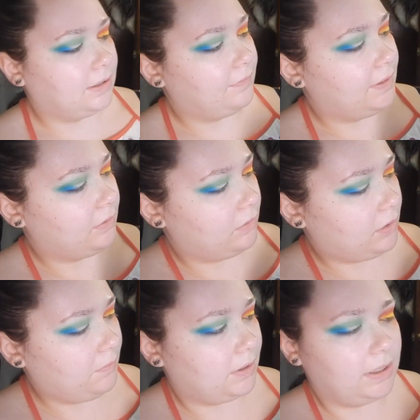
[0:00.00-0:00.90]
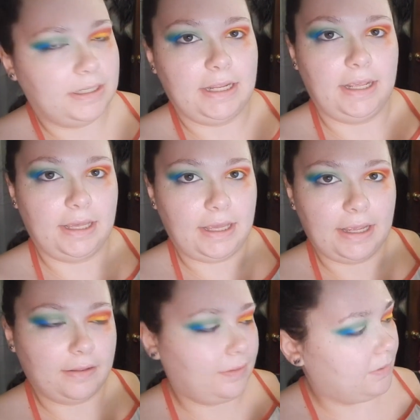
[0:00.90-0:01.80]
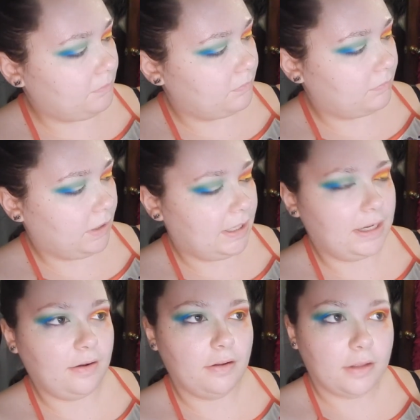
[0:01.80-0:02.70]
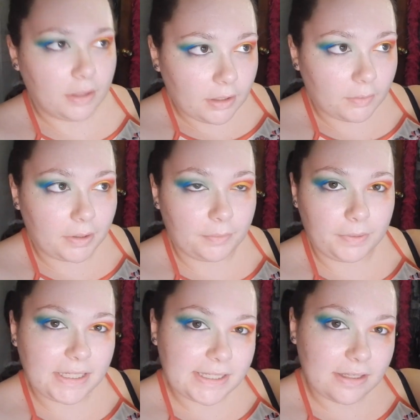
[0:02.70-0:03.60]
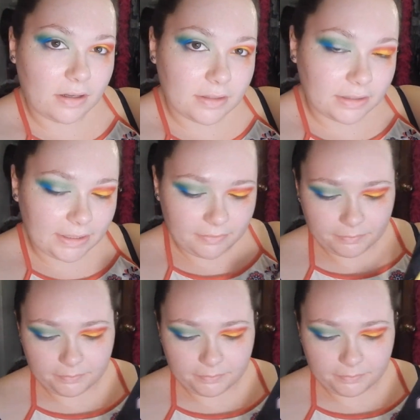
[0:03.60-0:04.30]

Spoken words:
in La Vita Loca, we're going to take Anthem right here, and we're going to place it on the lid.